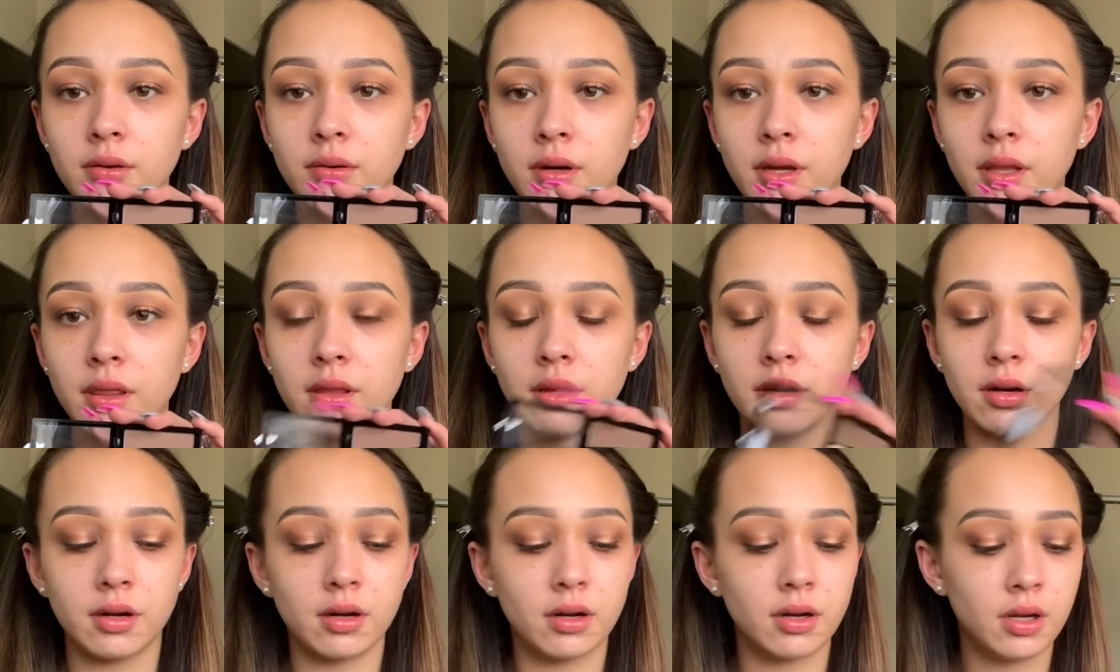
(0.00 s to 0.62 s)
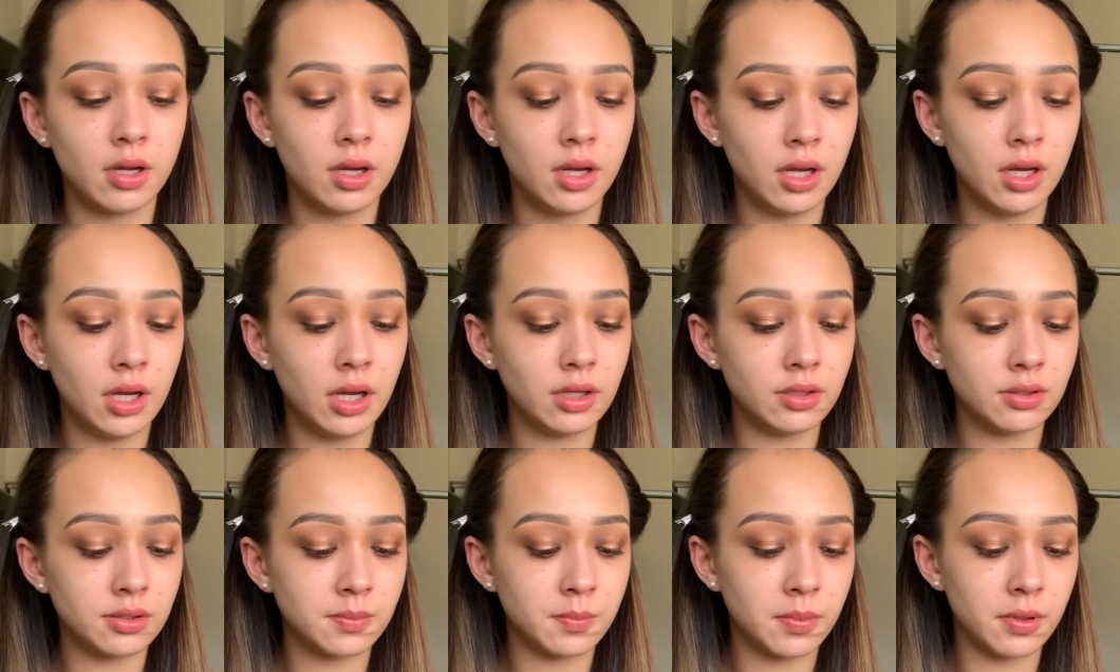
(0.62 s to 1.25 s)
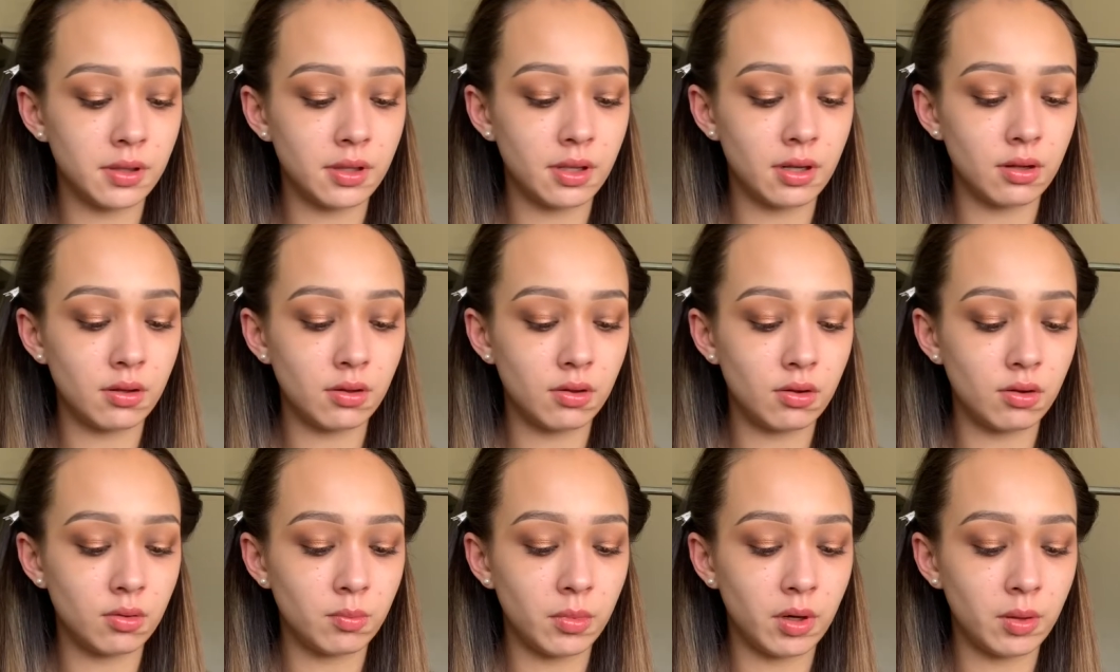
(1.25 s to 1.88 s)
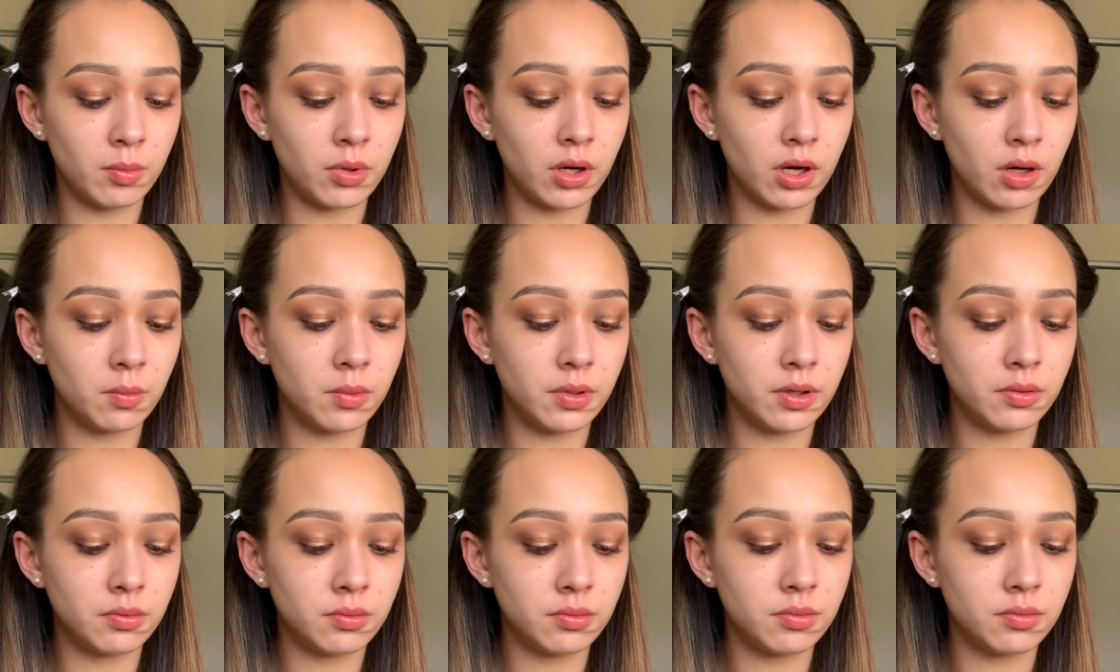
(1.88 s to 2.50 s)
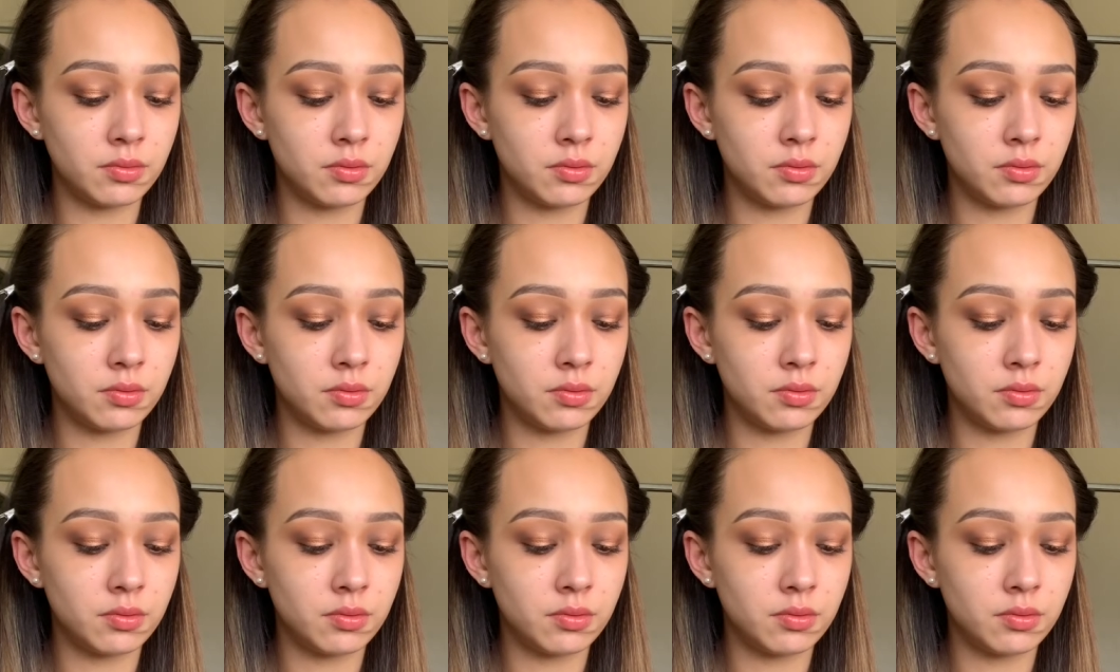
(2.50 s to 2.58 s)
right there and just put that along my brow bone.